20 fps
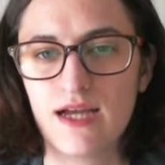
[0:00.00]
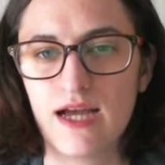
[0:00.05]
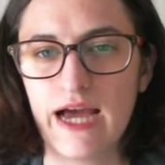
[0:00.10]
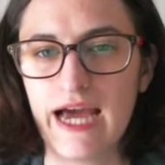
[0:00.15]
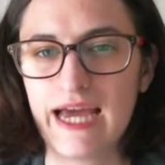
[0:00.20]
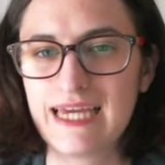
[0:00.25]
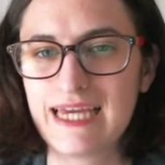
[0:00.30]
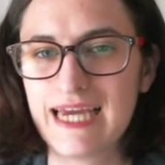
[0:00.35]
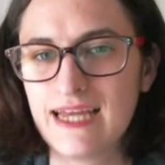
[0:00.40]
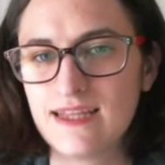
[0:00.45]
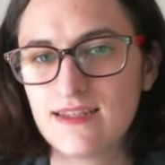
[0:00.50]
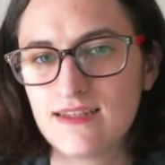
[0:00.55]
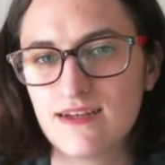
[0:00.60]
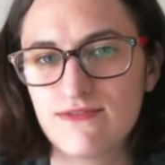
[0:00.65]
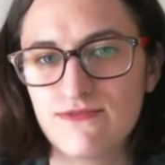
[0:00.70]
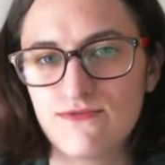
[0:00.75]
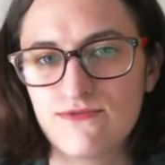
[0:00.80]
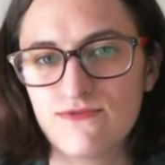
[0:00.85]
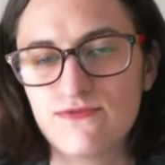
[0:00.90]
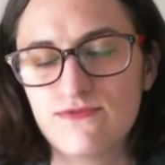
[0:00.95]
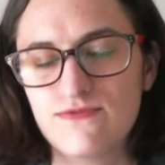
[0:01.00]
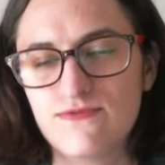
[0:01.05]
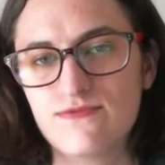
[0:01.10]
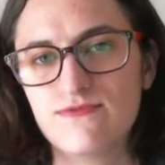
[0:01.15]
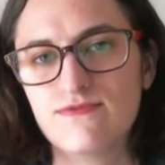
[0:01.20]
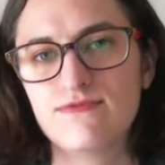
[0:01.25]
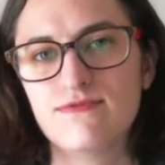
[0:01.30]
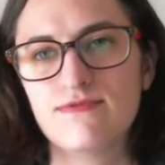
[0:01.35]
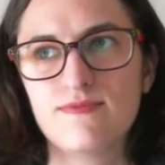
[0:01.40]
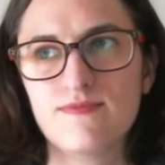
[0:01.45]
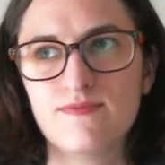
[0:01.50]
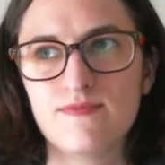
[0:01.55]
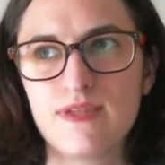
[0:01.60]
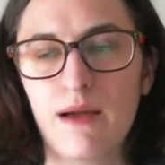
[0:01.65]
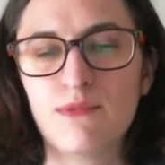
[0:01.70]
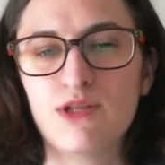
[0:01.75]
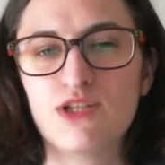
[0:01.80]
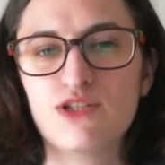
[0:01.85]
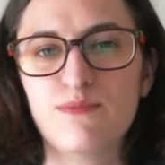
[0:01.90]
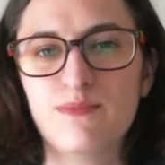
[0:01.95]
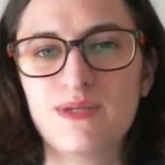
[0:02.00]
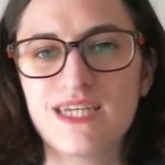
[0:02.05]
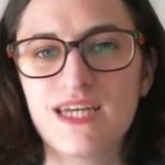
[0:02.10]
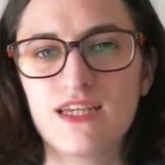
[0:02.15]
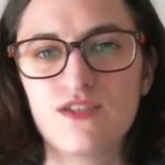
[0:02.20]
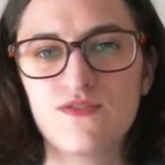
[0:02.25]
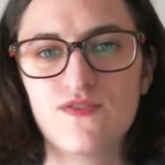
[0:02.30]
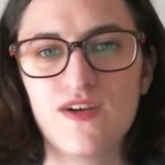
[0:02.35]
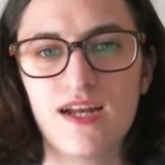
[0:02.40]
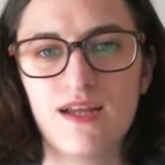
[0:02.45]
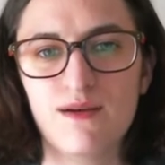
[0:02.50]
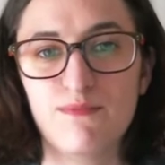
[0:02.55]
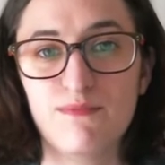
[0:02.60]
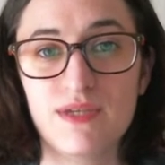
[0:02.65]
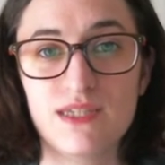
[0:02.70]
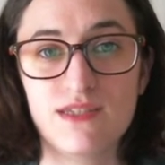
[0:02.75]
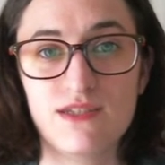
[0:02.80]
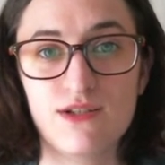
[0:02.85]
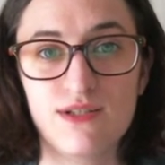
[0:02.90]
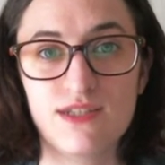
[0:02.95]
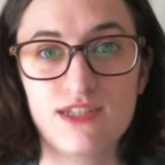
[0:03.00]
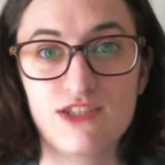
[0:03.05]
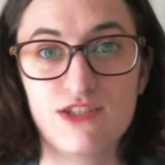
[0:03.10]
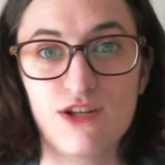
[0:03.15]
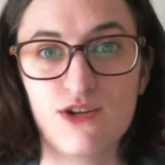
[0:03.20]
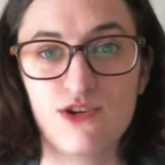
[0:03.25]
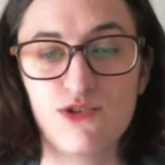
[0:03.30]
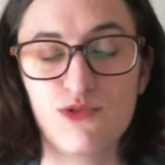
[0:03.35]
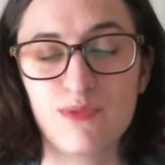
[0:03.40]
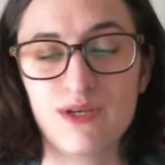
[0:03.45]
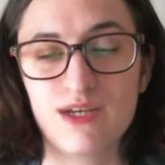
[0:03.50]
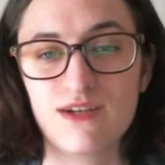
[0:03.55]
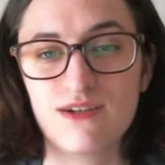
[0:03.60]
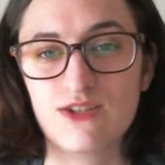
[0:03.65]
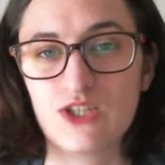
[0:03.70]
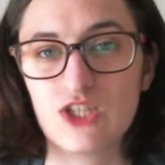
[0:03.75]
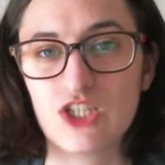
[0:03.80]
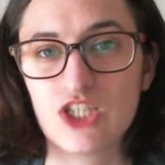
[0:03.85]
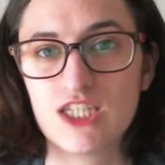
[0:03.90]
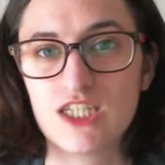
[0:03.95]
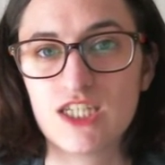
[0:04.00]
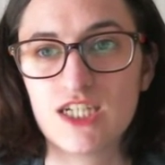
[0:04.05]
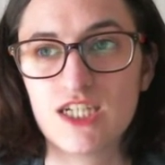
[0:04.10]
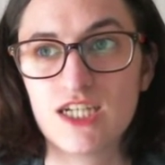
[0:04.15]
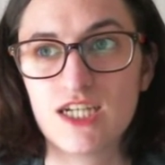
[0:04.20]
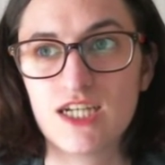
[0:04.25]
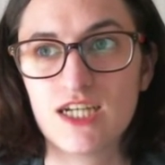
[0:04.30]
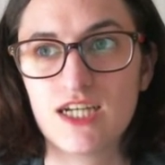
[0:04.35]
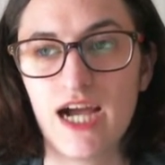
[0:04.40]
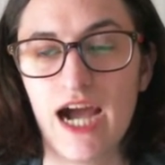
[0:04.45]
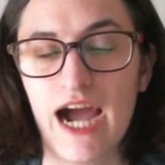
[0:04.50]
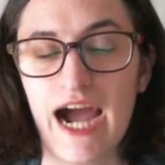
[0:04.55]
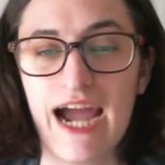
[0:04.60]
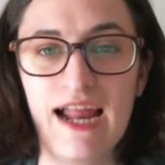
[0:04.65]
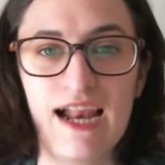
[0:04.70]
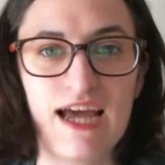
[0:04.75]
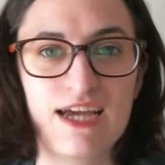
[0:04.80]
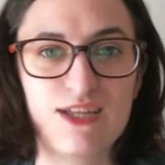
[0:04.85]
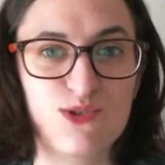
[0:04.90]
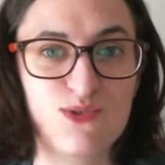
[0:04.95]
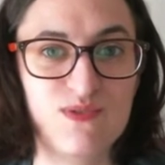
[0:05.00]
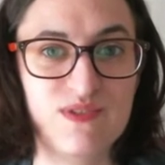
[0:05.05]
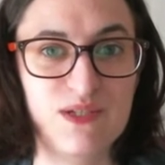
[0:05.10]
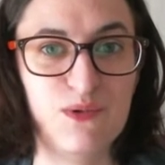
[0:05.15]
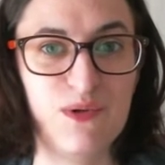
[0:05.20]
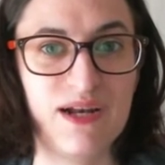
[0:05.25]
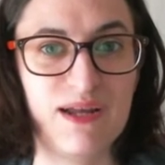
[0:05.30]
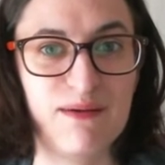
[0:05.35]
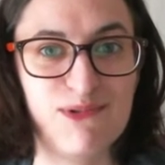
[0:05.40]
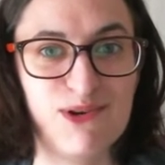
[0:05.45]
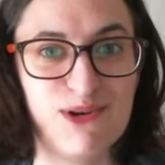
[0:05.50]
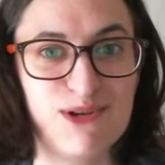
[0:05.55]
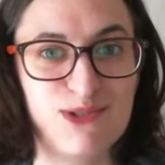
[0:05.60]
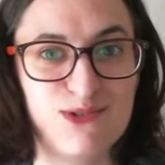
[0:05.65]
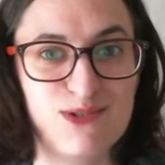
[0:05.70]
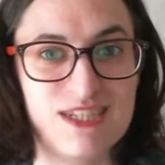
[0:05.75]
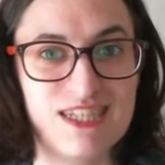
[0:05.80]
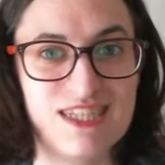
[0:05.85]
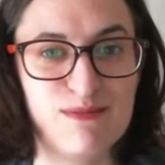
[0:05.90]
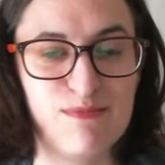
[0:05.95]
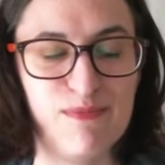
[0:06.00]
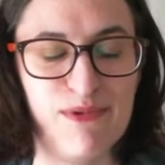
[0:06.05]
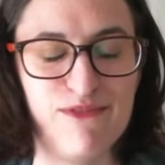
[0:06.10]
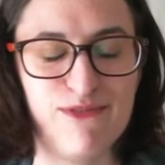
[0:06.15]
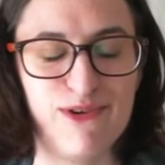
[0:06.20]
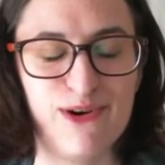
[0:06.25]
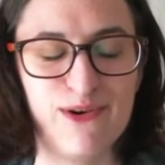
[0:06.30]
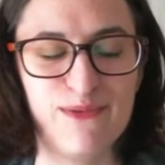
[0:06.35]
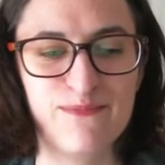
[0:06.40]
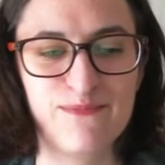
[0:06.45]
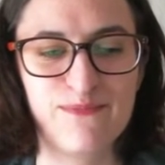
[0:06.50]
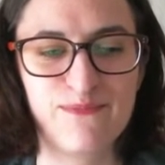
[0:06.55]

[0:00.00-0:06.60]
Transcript: I'm not the biggest fan of mystery knit-along because I like to see what I'm going to knit before,